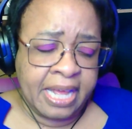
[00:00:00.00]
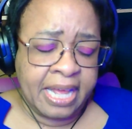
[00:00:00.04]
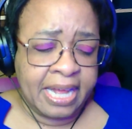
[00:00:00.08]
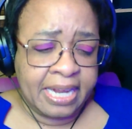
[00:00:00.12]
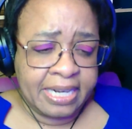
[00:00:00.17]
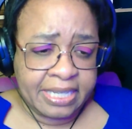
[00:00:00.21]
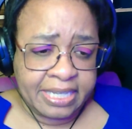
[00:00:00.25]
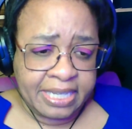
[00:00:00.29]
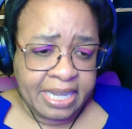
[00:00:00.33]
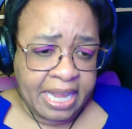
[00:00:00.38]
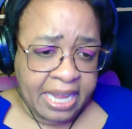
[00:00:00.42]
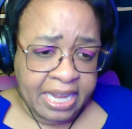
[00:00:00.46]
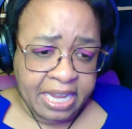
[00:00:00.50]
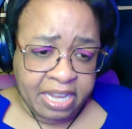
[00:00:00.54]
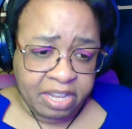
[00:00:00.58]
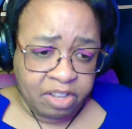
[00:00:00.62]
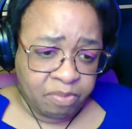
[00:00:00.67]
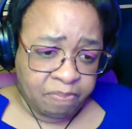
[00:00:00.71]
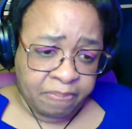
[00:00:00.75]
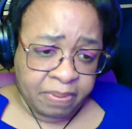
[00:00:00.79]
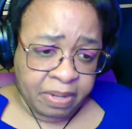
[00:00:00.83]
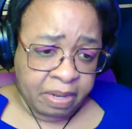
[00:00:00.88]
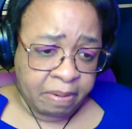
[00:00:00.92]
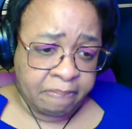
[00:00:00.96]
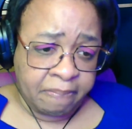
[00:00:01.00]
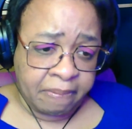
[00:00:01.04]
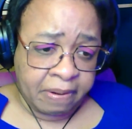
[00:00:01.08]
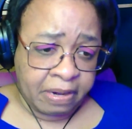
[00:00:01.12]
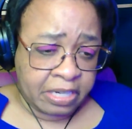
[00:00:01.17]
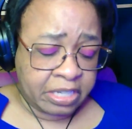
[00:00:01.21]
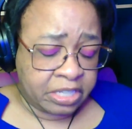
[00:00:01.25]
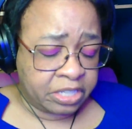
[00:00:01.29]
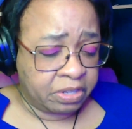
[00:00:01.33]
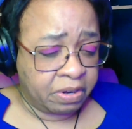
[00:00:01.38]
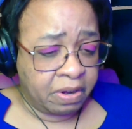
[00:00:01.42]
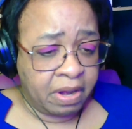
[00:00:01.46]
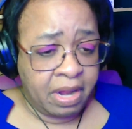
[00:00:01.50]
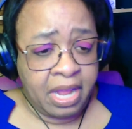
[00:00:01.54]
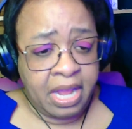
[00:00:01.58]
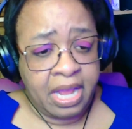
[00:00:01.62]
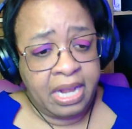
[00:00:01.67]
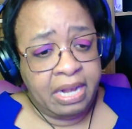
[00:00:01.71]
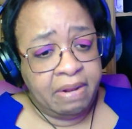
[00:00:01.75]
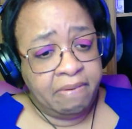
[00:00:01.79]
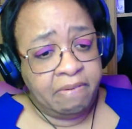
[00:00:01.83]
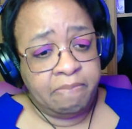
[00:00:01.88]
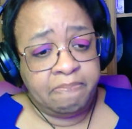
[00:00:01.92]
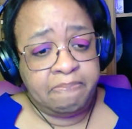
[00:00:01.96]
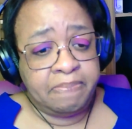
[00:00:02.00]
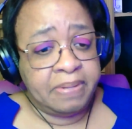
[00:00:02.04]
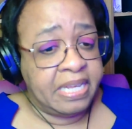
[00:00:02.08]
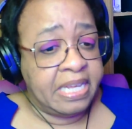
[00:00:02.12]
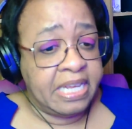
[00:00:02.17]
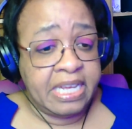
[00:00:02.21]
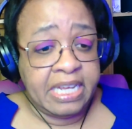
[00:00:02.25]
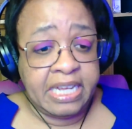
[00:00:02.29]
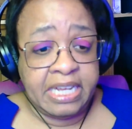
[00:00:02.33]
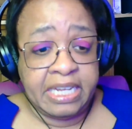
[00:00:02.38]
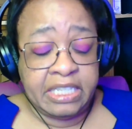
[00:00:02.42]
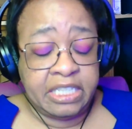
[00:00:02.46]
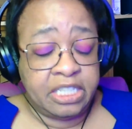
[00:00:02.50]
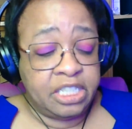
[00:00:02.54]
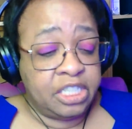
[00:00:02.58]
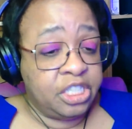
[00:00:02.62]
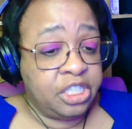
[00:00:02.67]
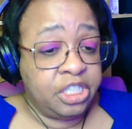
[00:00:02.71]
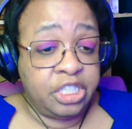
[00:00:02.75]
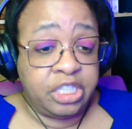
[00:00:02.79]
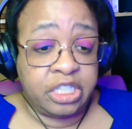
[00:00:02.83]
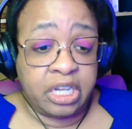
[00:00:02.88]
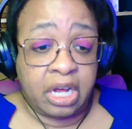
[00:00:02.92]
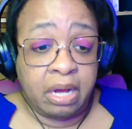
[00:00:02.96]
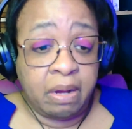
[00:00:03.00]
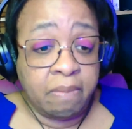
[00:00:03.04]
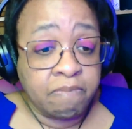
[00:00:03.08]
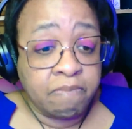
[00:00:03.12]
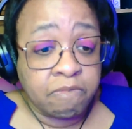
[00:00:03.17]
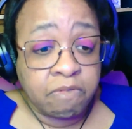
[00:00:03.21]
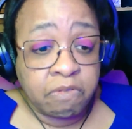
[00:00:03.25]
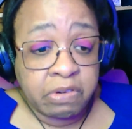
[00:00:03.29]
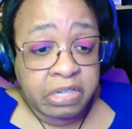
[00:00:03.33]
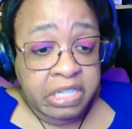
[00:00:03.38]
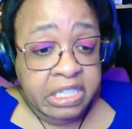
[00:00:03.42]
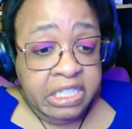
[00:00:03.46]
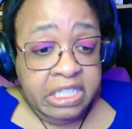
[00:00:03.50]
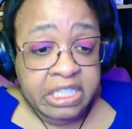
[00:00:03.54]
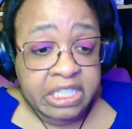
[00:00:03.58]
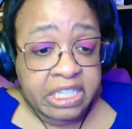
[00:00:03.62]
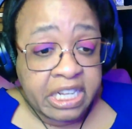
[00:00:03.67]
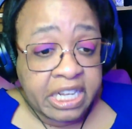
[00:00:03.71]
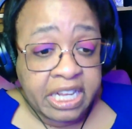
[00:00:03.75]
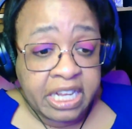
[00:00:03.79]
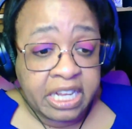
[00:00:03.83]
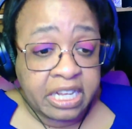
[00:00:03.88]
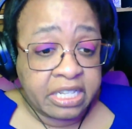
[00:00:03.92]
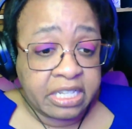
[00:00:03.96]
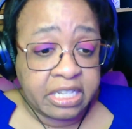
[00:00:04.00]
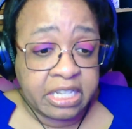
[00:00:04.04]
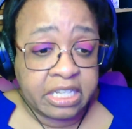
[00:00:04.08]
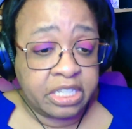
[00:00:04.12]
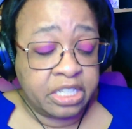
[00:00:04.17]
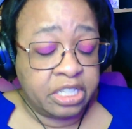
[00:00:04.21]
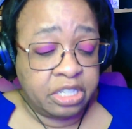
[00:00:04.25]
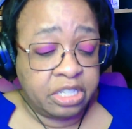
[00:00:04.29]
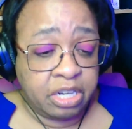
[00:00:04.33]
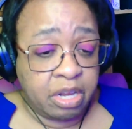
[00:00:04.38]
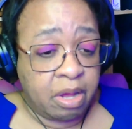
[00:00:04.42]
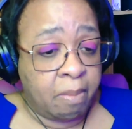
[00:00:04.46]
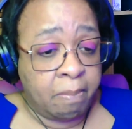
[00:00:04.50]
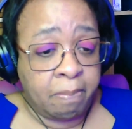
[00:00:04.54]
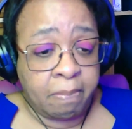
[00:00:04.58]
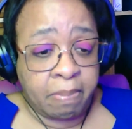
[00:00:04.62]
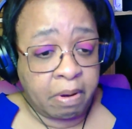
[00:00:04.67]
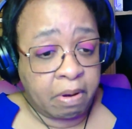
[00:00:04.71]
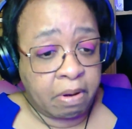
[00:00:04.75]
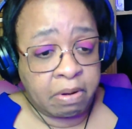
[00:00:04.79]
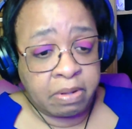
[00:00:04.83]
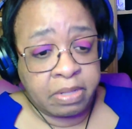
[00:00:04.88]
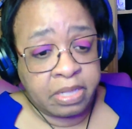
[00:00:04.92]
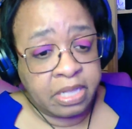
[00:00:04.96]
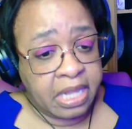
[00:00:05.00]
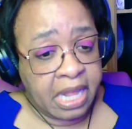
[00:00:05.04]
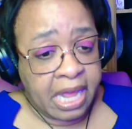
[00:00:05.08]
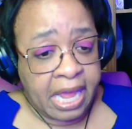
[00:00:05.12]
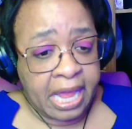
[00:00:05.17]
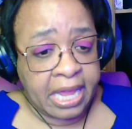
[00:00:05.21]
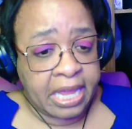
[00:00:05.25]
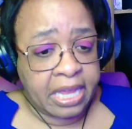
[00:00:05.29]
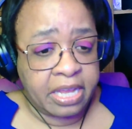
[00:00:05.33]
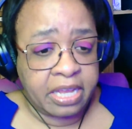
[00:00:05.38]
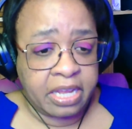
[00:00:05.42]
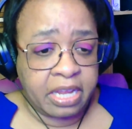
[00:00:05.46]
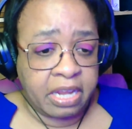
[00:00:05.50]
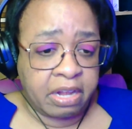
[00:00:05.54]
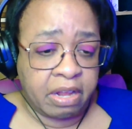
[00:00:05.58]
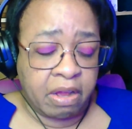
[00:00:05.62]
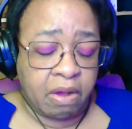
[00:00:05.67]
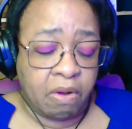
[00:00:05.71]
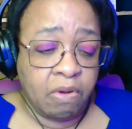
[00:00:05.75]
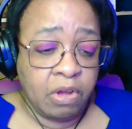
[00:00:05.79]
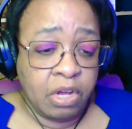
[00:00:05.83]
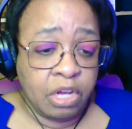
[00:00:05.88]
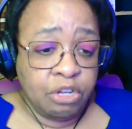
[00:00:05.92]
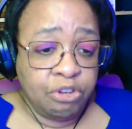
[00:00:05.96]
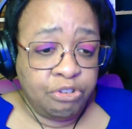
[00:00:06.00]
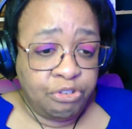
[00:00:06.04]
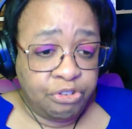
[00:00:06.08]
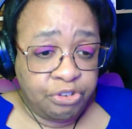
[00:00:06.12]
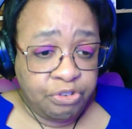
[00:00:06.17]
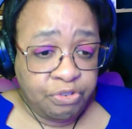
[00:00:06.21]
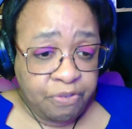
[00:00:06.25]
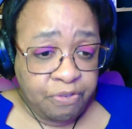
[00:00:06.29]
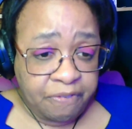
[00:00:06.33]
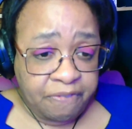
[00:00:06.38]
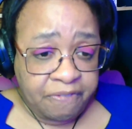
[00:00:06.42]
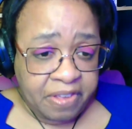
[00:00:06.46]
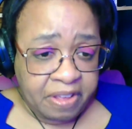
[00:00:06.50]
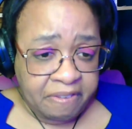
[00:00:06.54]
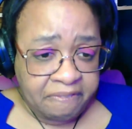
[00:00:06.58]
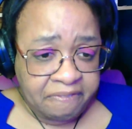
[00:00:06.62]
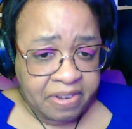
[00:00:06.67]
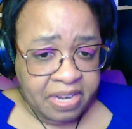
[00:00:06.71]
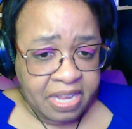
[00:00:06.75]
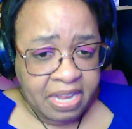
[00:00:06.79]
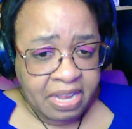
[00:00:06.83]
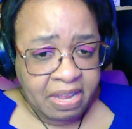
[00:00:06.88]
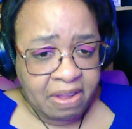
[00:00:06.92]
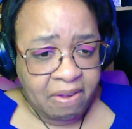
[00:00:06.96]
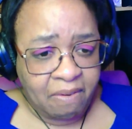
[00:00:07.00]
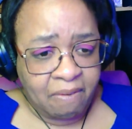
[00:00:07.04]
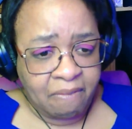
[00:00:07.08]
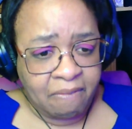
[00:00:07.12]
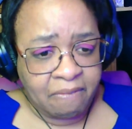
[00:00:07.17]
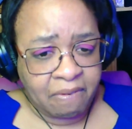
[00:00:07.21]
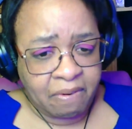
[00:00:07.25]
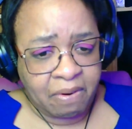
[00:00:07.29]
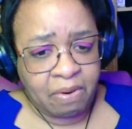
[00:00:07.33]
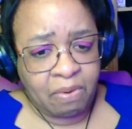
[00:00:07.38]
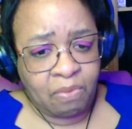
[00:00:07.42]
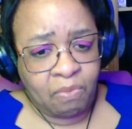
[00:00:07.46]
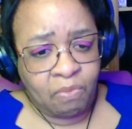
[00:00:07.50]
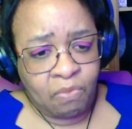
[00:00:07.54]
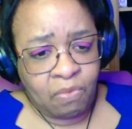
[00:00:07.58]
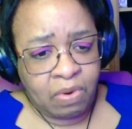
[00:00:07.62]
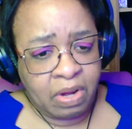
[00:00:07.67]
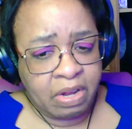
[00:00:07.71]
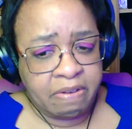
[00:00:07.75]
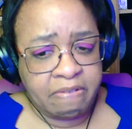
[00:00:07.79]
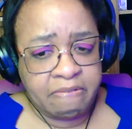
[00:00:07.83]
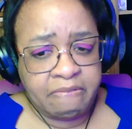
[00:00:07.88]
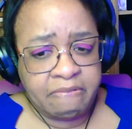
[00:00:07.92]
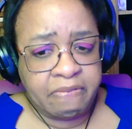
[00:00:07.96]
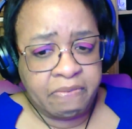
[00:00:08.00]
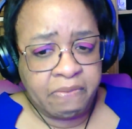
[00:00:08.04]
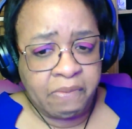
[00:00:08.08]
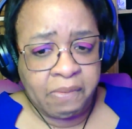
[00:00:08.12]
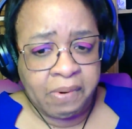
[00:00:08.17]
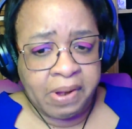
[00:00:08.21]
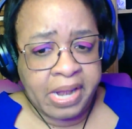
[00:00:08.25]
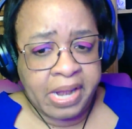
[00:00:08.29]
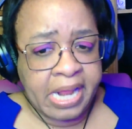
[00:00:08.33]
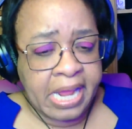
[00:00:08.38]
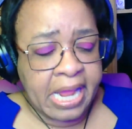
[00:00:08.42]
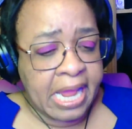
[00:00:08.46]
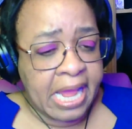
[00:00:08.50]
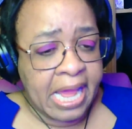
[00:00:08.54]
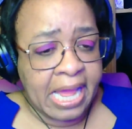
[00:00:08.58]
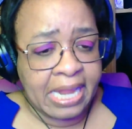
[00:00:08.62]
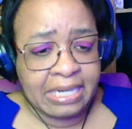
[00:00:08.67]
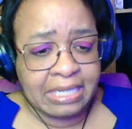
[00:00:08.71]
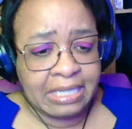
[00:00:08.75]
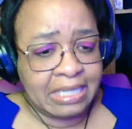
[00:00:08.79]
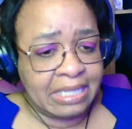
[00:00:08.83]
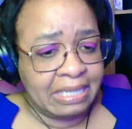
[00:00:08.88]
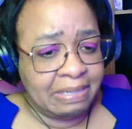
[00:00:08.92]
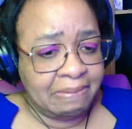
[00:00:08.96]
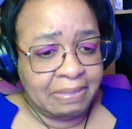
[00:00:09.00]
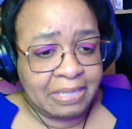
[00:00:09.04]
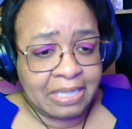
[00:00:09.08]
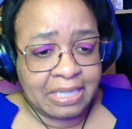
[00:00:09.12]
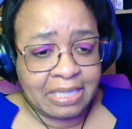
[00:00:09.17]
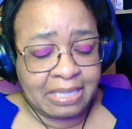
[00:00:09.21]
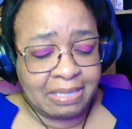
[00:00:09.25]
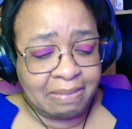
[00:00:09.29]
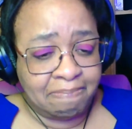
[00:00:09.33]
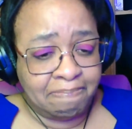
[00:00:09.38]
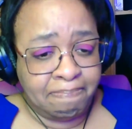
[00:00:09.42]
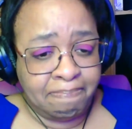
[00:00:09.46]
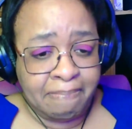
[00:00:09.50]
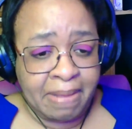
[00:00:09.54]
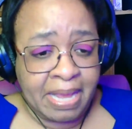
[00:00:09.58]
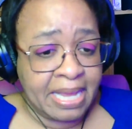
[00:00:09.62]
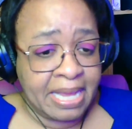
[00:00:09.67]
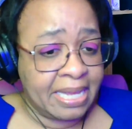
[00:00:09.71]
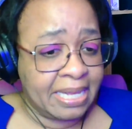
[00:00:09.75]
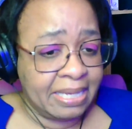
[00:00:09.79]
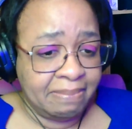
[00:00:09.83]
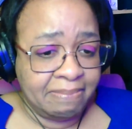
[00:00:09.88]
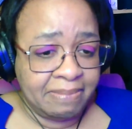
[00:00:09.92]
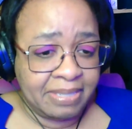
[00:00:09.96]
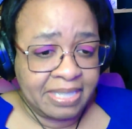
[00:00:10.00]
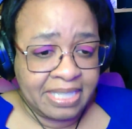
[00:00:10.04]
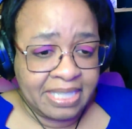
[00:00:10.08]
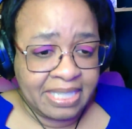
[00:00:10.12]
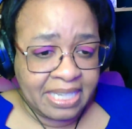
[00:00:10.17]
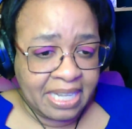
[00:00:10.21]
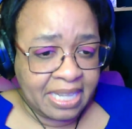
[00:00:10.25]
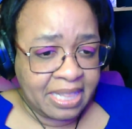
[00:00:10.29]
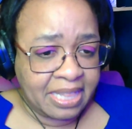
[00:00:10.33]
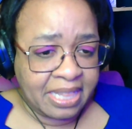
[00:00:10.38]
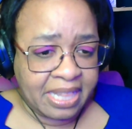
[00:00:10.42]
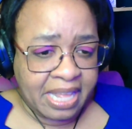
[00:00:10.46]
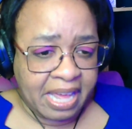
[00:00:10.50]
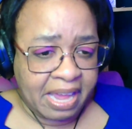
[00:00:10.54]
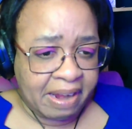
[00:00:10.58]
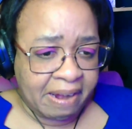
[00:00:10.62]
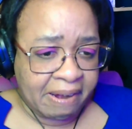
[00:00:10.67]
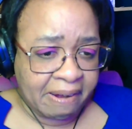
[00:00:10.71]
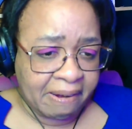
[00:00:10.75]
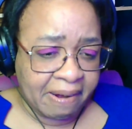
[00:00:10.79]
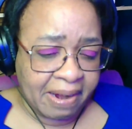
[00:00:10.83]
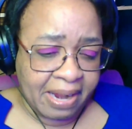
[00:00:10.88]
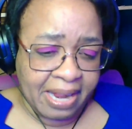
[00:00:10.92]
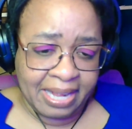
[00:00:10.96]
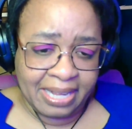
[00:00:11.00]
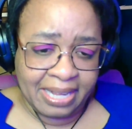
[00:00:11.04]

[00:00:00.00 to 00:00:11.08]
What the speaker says: and take his blood pressure, and it would be some ridiculous number, like 250 over 140, and she would just make him sit there